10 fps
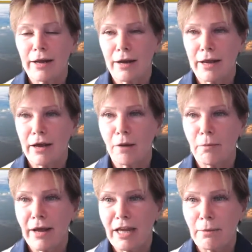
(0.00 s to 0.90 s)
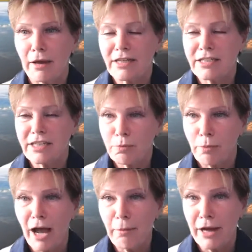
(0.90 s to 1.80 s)
click on my email that says
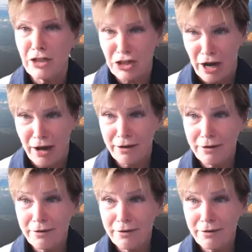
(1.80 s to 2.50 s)
buy my junk,